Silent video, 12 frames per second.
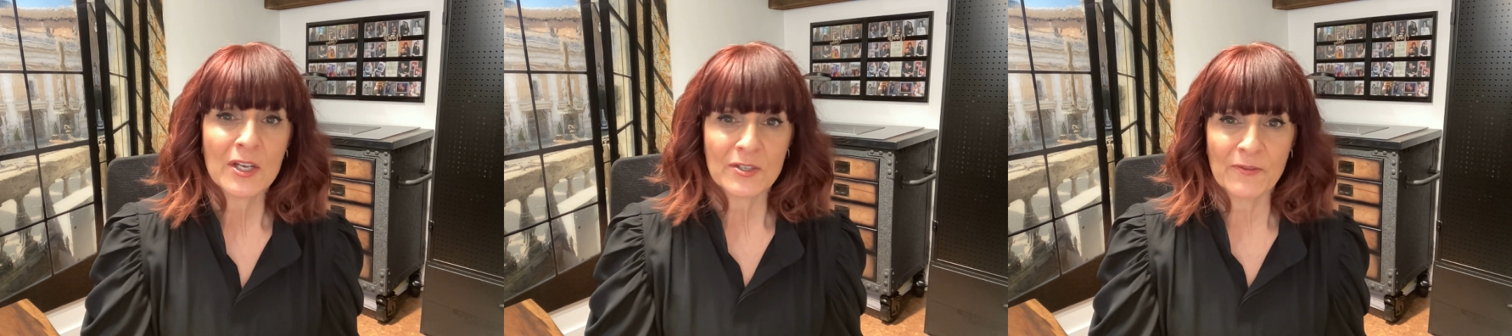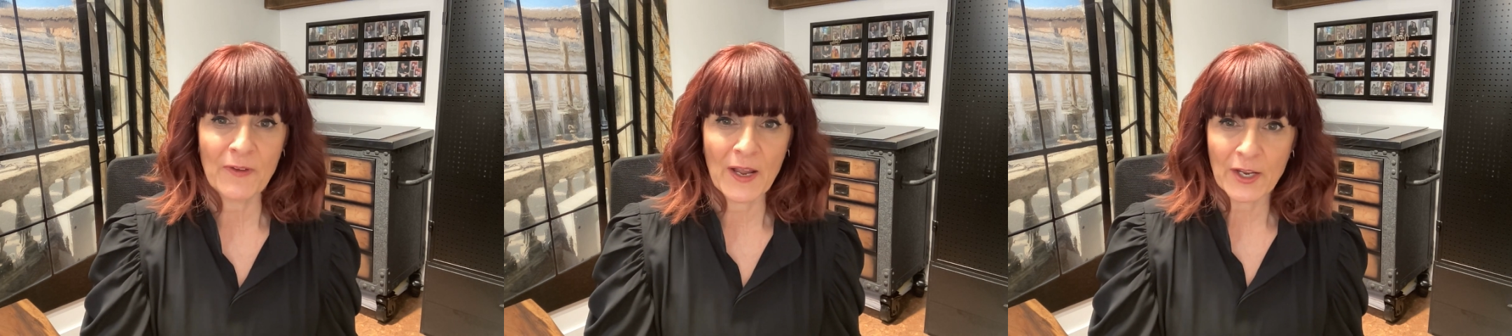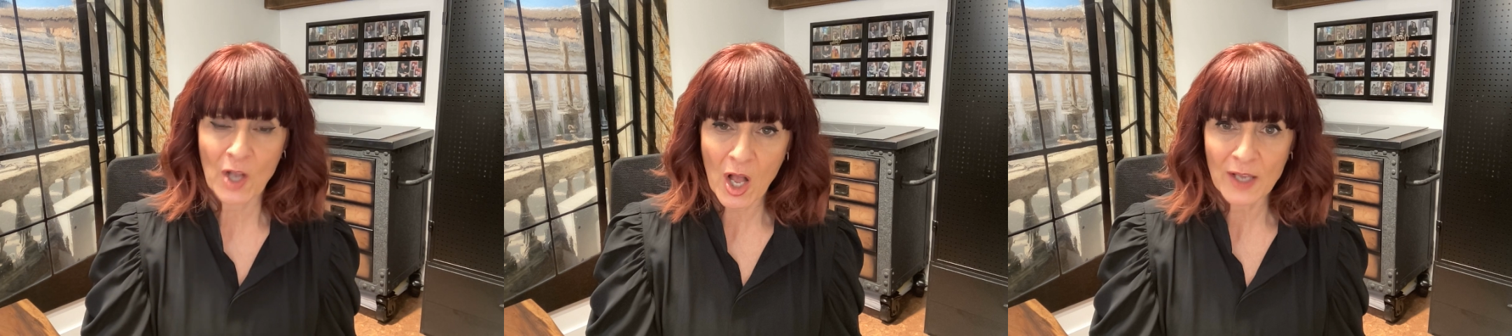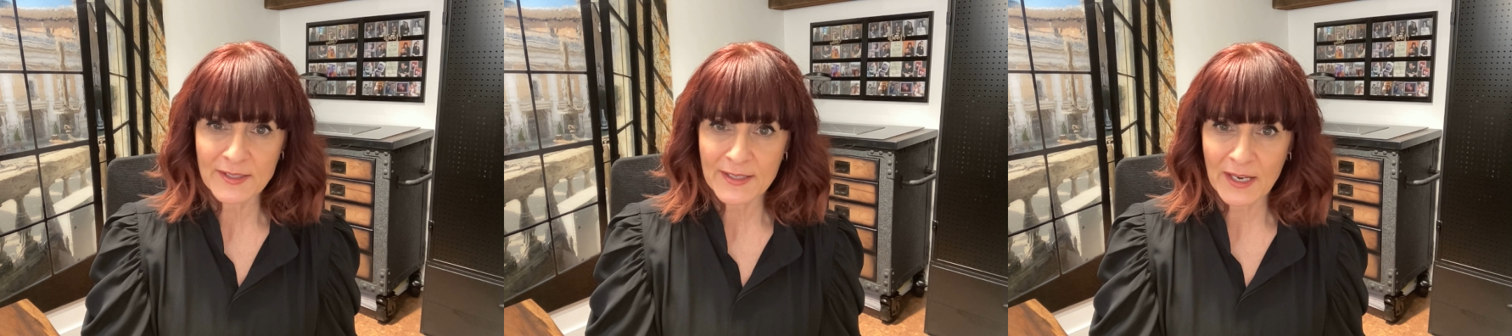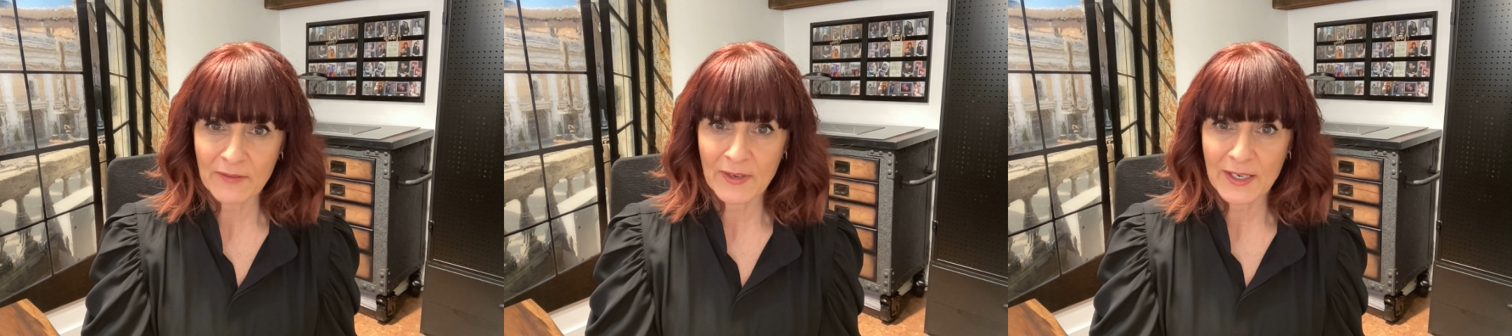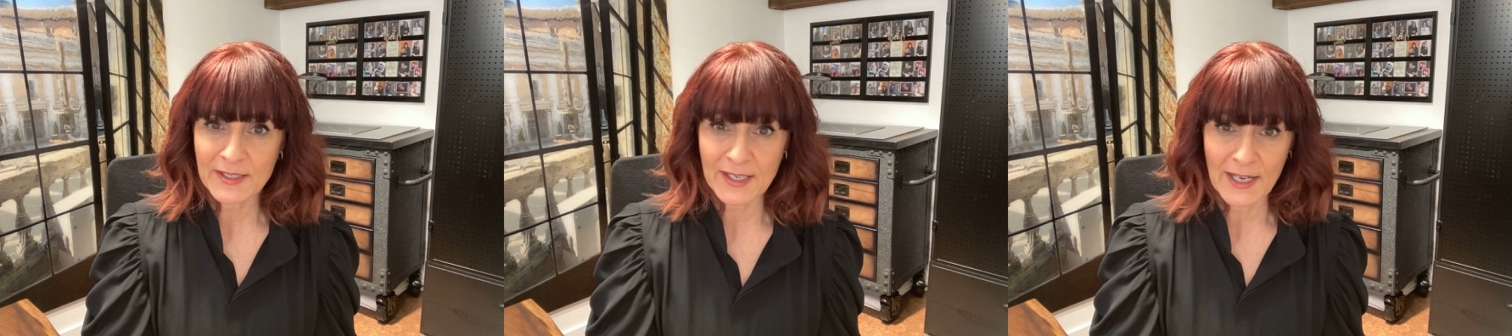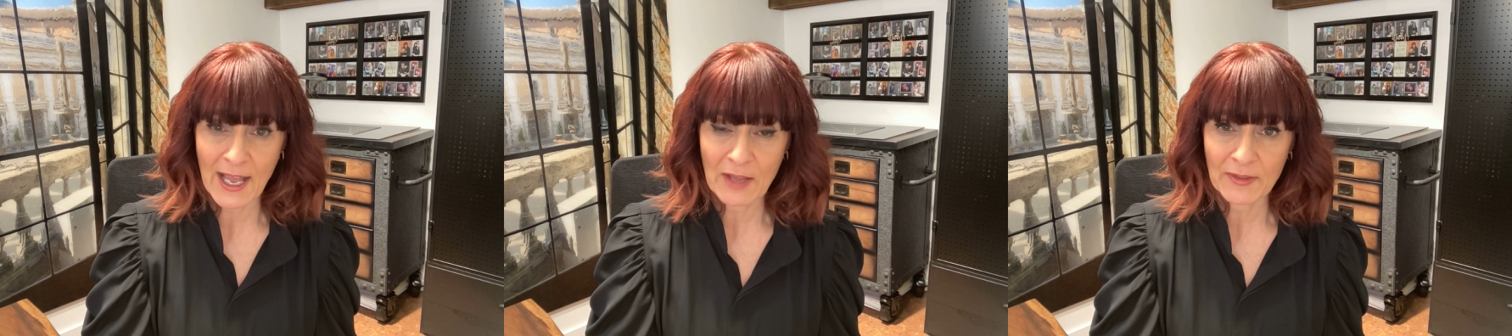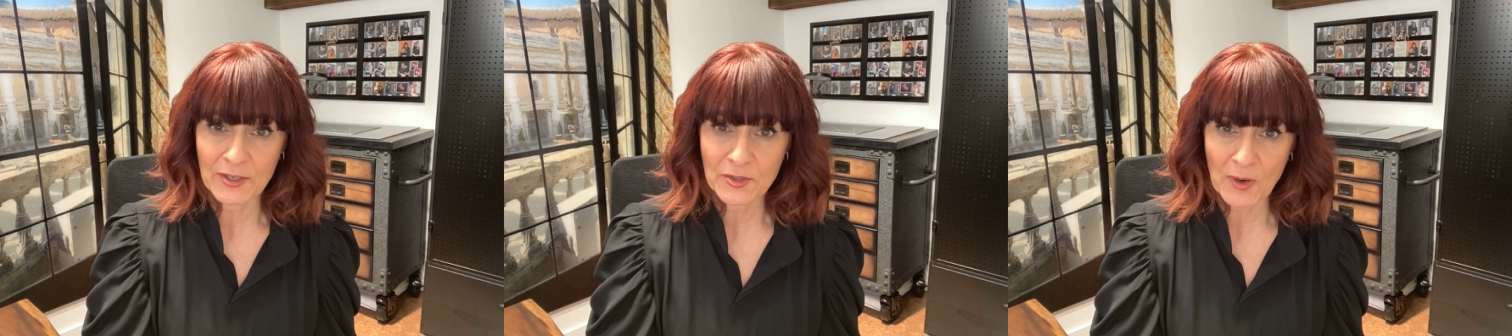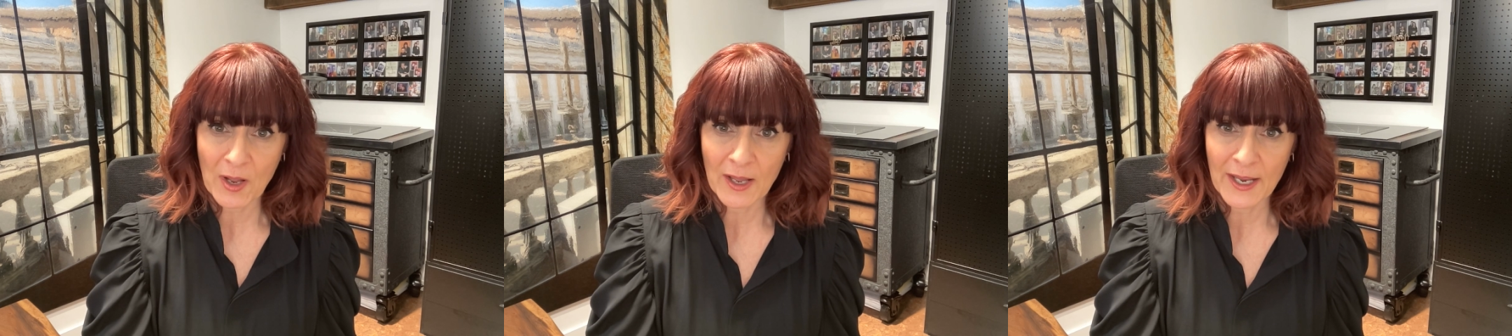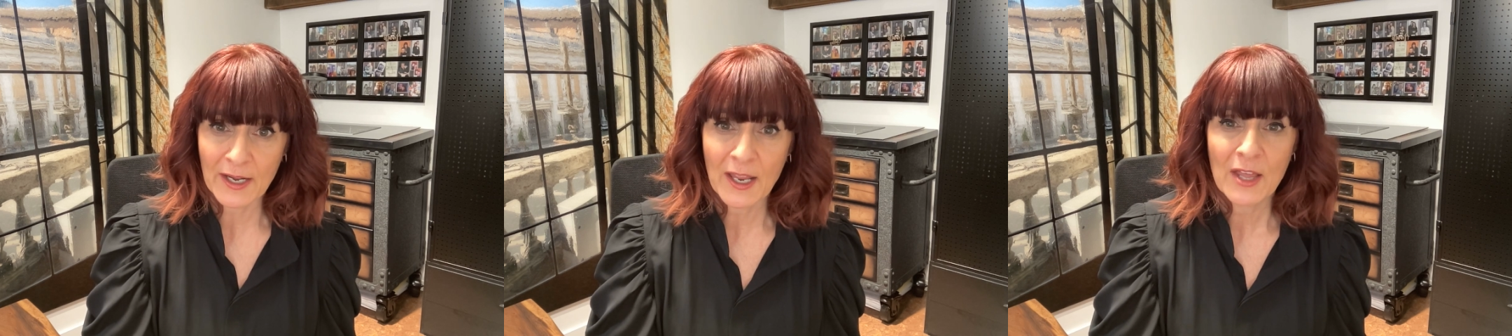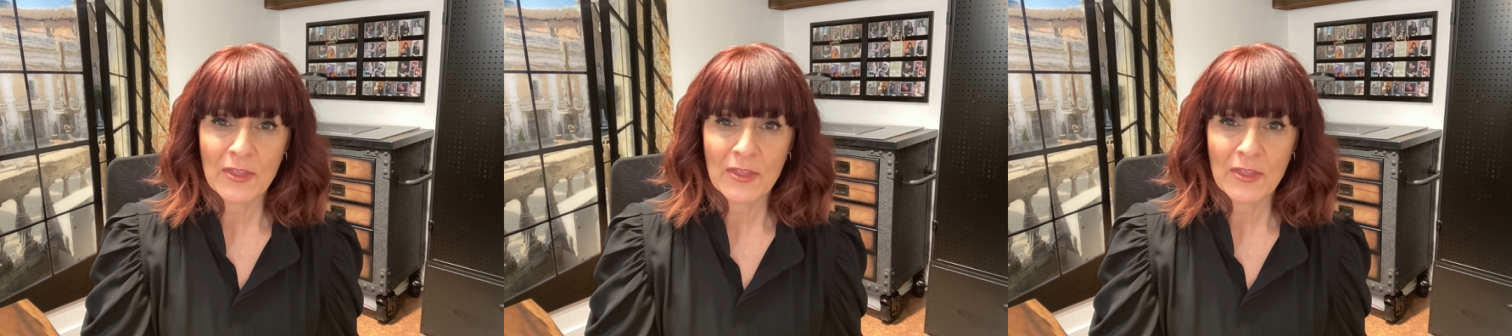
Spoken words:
to find cost savings in how they draw it.